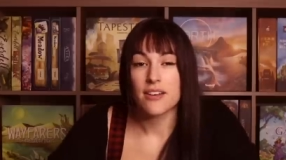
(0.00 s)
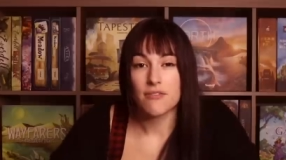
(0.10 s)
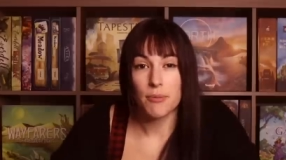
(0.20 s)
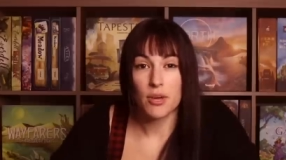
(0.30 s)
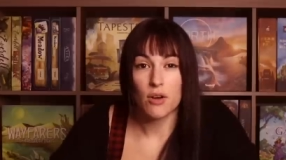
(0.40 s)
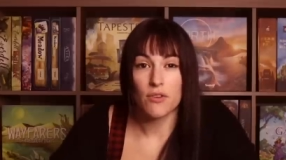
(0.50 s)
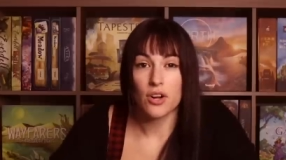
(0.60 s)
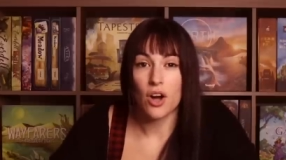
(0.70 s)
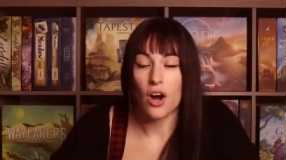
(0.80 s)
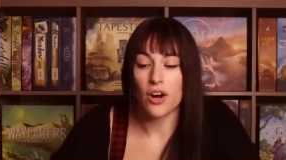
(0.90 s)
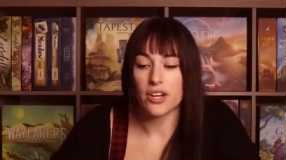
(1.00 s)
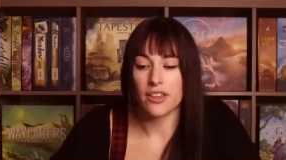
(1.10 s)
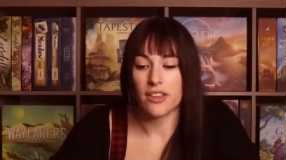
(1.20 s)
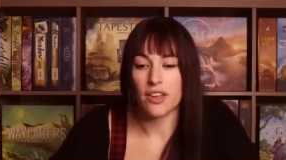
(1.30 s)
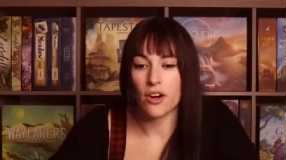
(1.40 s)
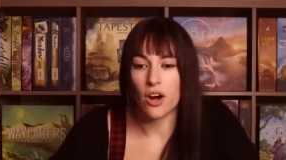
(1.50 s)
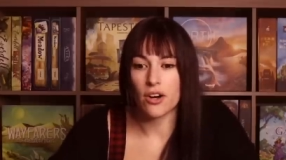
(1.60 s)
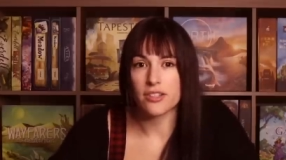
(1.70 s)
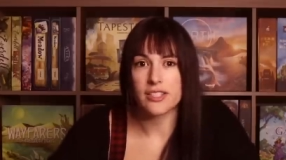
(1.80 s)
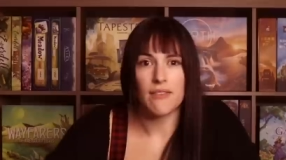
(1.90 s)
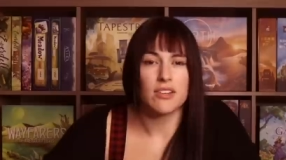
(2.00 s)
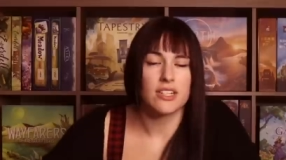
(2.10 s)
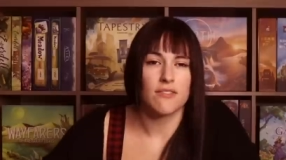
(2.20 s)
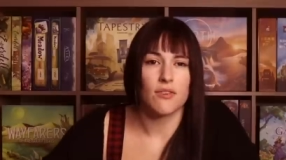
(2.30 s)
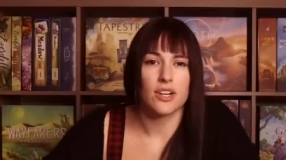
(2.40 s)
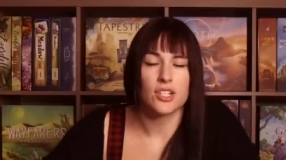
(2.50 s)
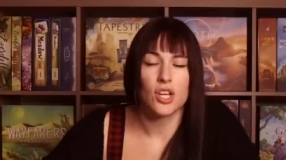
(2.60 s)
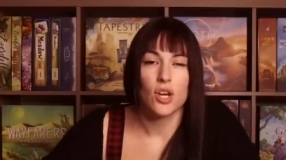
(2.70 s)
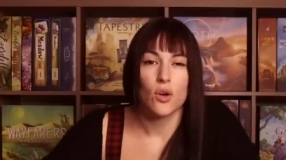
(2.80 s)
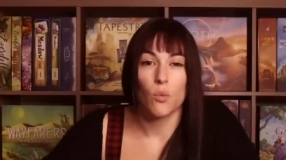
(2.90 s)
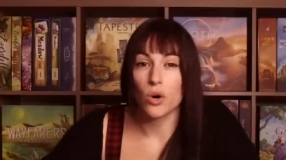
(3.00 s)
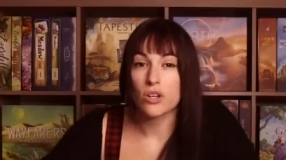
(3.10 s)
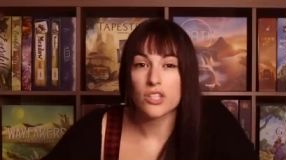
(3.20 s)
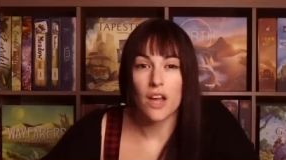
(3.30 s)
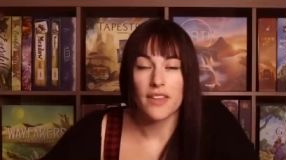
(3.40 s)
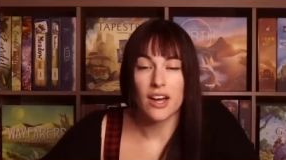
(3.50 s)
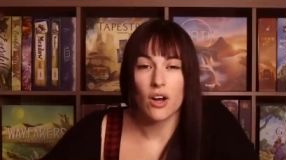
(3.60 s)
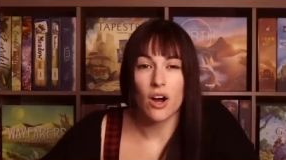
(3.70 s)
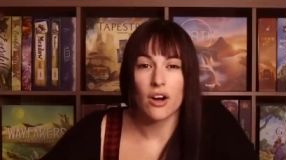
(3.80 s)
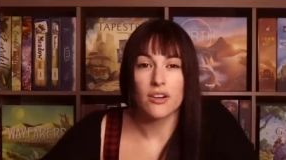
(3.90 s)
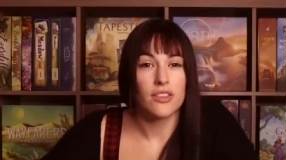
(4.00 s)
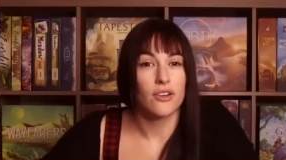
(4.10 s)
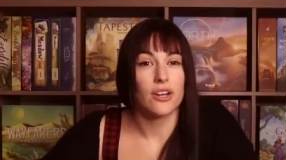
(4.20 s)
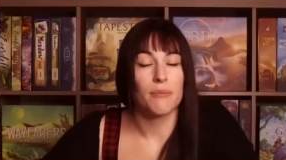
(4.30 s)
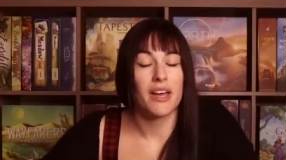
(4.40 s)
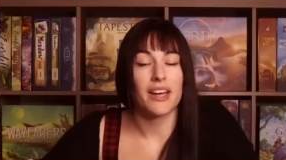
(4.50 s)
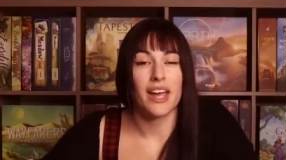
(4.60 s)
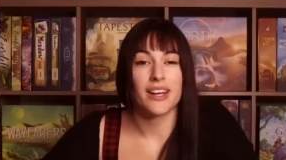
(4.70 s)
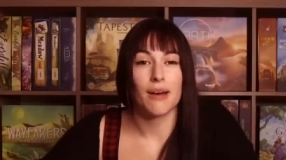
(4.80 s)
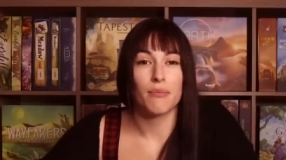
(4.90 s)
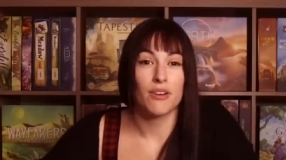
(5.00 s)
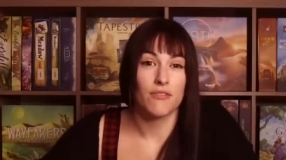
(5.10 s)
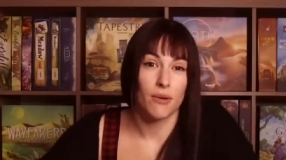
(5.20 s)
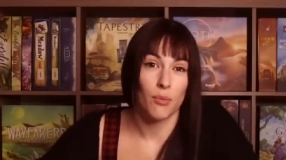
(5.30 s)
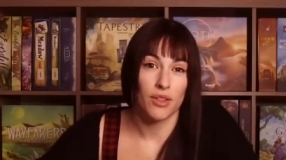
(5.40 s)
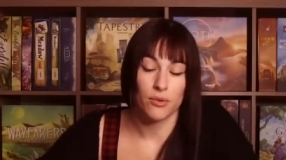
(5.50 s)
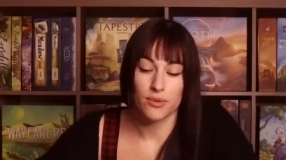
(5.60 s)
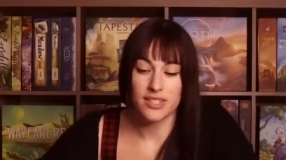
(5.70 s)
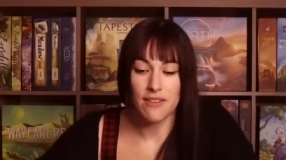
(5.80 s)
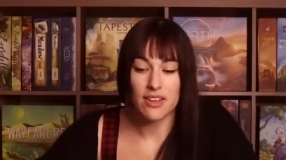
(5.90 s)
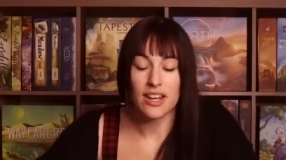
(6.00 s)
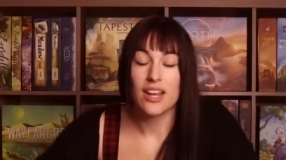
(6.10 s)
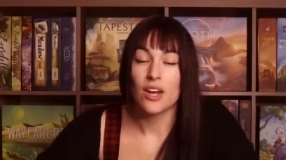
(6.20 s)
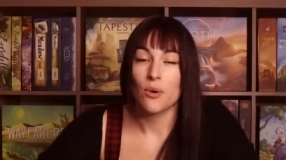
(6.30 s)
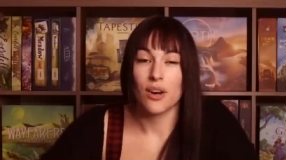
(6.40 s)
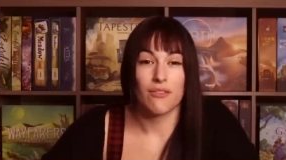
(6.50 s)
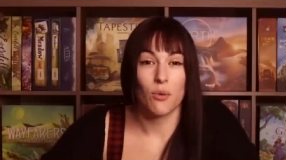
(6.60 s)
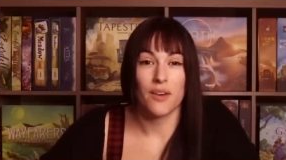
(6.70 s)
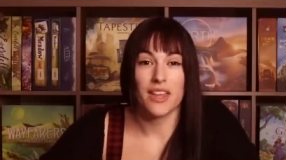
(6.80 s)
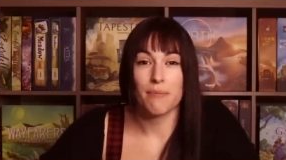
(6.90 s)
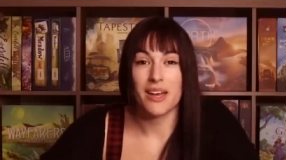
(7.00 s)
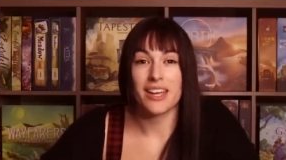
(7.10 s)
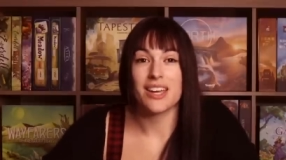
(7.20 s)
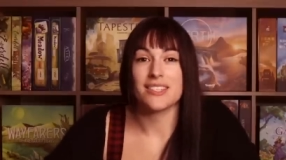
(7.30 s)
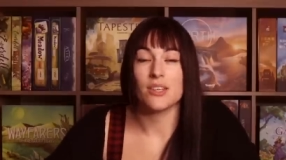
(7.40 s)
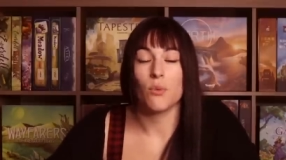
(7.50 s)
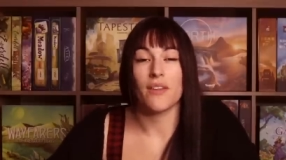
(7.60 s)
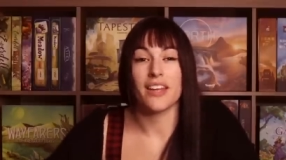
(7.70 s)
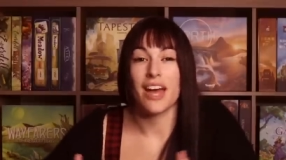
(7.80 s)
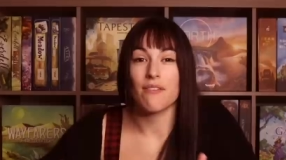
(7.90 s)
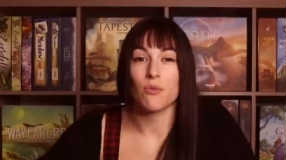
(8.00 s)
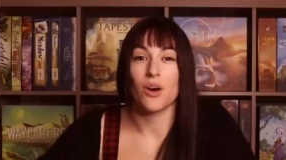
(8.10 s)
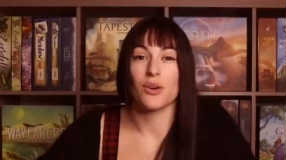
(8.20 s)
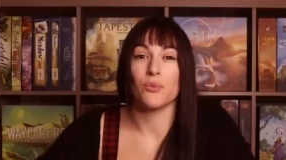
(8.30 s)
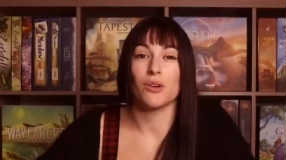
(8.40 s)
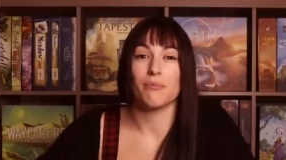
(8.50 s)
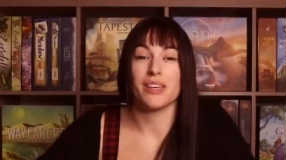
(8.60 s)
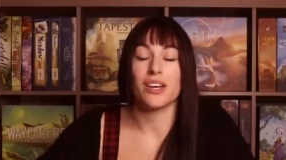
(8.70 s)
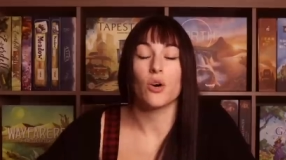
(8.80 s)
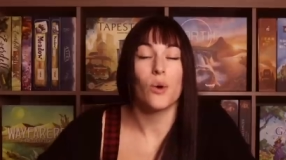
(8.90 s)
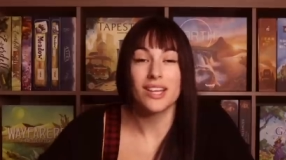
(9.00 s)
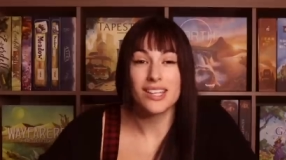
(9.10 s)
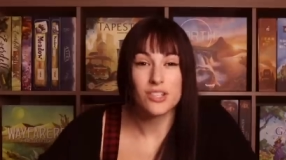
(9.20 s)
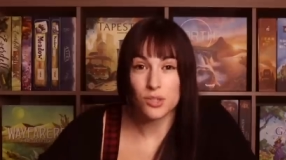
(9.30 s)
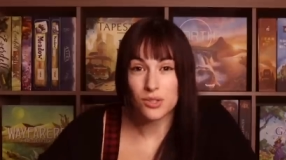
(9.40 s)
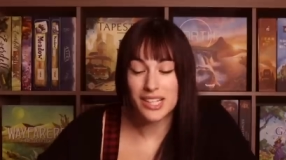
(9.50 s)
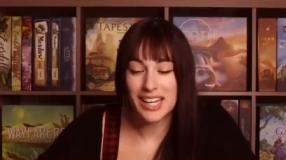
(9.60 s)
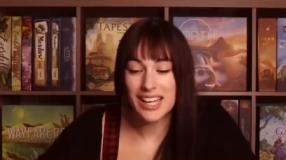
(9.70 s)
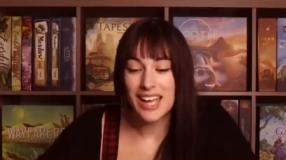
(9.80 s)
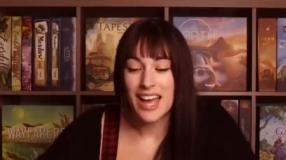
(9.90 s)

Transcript: flipping over a card, and then there are seven different words on that card. They're going to pick a number from one through seven. Whatever one they pick is the one that everyone will be quickly doodling.